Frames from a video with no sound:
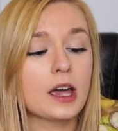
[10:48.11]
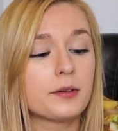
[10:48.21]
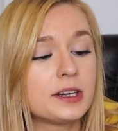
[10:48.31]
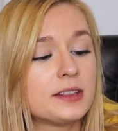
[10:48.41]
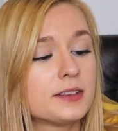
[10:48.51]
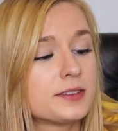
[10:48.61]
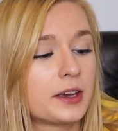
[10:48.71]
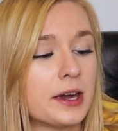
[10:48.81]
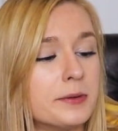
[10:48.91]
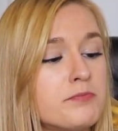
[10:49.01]
I would eat this
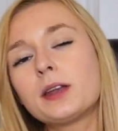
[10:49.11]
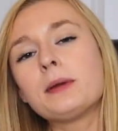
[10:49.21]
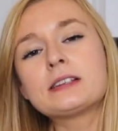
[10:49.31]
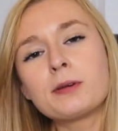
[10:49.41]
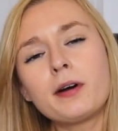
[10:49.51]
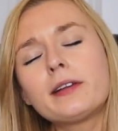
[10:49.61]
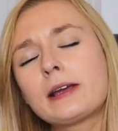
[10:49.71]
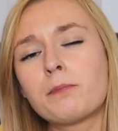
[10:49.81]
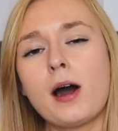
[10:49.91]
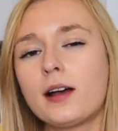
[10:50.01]
again. But it makes me want
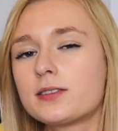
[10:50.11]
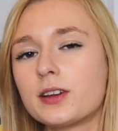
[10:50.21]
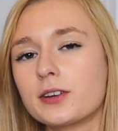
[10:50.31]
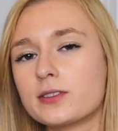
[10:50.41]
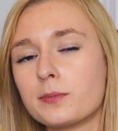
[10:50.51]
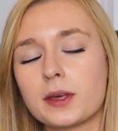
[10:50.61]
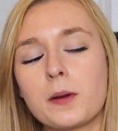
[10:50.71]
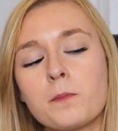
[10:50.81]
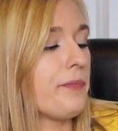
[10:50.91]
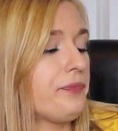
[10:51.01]
like pasta or something.